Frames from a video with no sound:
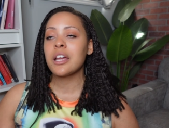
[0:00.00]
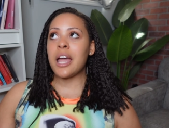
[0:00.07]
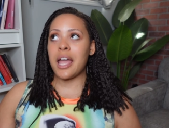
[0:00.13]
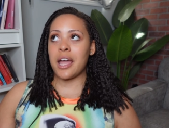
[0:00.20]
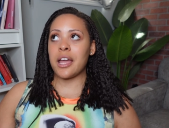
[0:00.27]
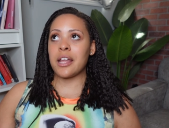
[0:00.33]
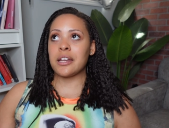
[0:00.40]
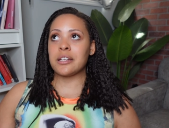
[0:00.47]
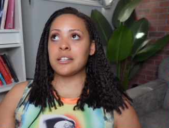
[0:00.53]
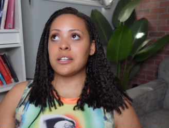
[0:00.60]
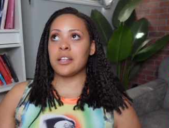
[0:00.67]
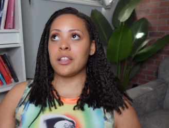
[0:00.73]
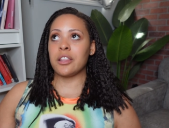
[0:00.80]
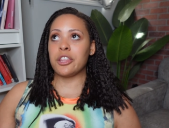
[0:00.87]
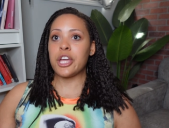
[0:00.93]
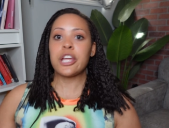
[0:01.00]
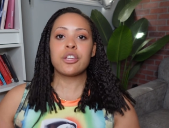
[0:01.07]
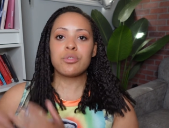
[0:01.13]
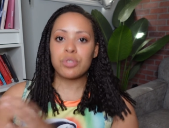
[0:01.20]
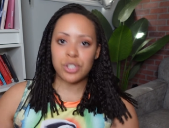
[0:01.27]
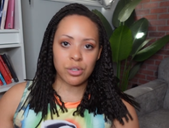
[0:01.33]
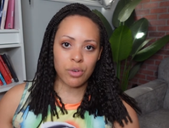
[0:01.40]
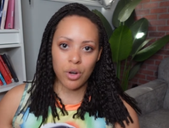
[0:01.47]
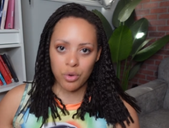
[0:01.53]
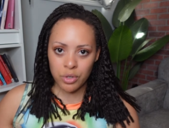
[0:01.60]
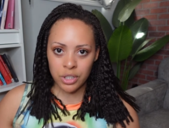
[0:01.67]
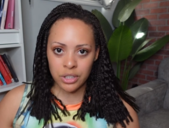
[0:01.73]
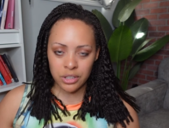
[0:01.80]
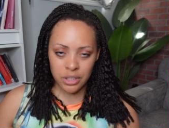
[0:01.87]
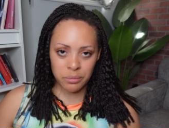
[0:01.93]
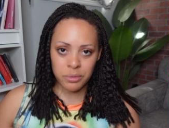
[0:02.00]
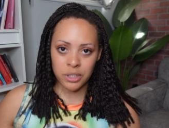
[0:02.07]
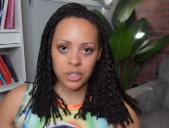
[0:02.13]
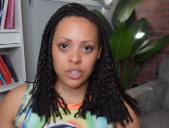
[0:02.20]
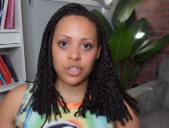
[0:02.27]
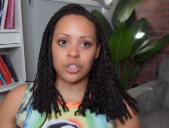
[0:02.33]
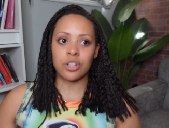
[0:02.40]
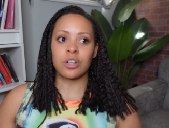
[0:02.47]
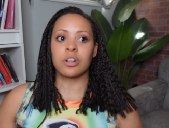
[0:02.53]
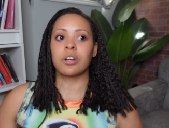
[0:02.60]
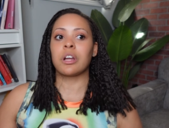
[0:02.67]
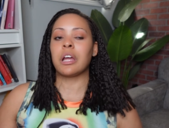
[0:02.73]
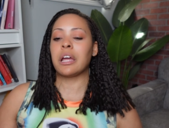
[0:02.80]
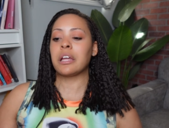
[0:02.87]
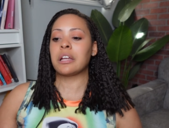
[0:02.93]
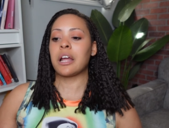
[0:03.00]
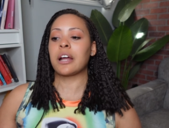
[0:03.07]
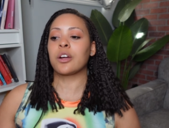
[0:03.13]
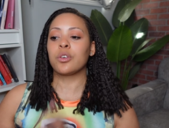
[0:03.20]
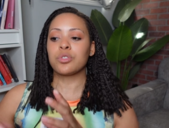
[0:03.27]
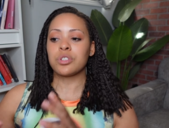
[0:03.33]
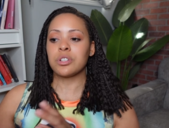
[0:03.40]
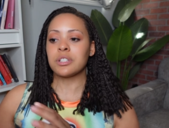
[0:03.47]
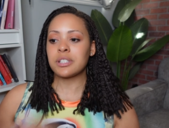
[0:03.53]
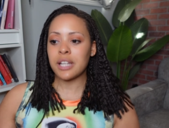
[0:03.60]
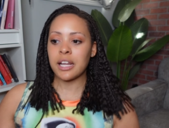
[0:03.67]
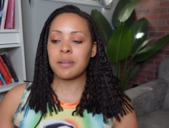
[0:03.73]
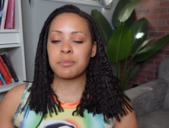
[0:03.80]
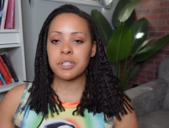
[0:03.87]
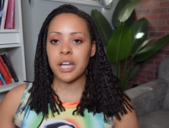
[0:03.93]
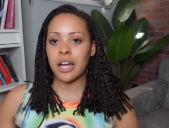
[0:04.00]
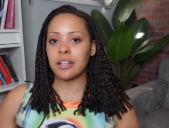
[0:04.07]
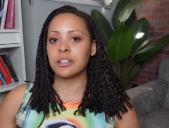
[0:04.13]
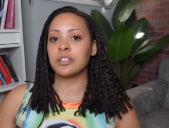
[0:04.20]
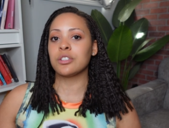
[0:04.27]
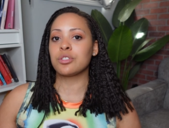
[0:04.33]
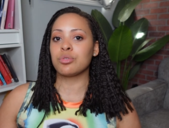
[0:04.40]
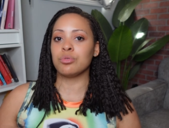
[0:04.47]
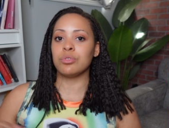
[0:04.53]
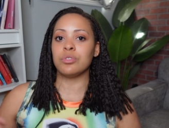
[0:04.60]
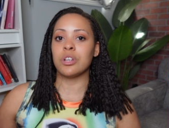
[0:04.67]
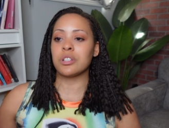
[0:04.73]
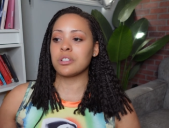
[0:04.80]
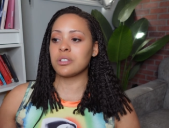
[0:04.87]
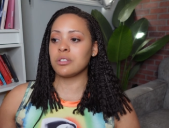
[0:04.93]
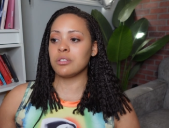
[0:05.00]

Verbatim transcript: And they use their own con deep conditioner. And I go to the same stylist who does